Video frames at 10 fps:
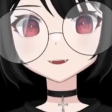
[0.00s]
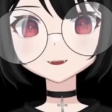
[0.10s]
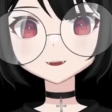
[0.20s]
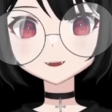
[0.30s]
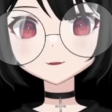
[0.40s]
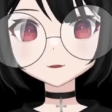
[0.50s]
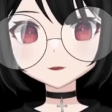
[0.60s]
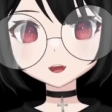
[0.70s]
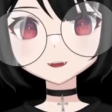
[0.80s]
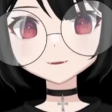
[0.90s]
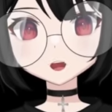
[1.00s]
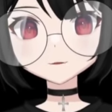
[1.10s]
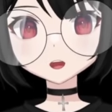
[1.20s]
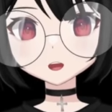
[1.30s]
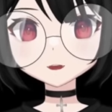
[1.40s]
as great as they
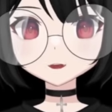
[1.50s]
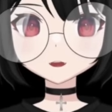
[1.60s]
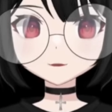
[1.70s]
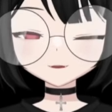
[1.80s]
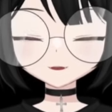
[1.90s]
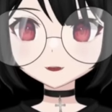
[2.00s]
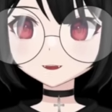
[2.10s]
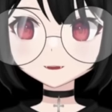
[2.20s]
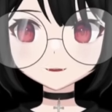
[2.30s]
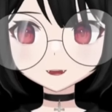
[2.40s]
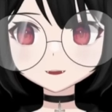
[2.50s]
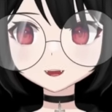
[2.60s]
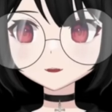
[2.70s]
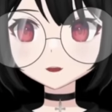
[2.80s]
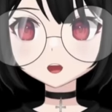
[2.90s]
probably hoped. Like I said, they had
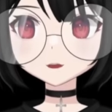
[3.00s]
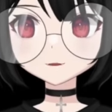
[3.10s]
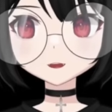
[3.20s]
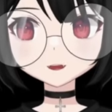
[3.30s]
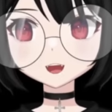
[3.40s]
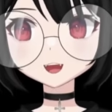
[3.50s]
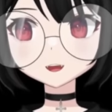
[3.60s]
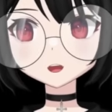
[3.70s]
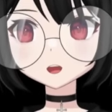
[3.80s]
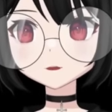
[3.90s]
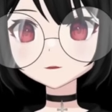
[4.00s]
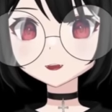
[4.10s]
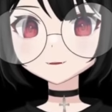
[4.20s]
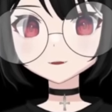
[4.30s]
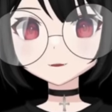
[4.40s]
probably very high hopes based on
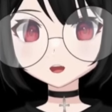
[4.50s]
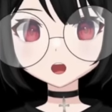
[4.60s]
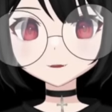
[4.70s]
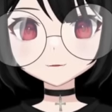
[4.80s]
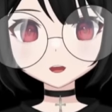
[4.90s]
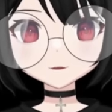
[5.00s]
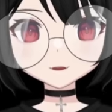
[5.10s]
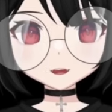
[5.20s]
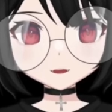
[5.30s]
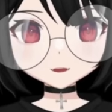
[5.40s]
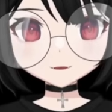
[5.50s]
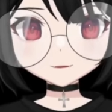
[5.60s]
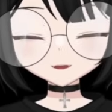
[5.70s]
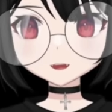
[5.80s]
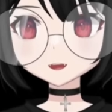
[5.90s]
those quarter four projections.
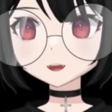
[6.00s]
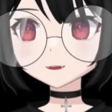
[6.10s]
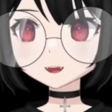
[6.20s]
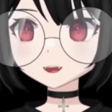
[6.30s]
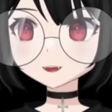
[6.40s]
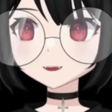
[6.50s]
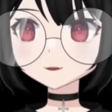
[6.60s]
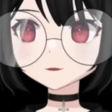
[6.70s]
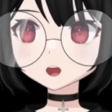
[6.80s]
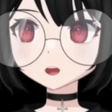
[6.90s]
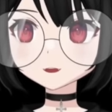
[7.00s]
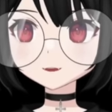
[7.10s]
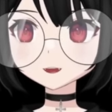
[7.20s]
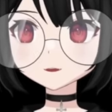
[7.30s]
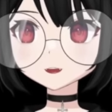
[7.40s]
They probably
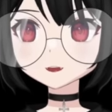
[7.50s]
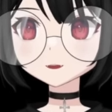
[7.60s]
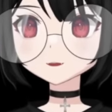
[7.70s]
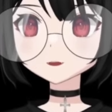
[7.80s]
didn't meet those. You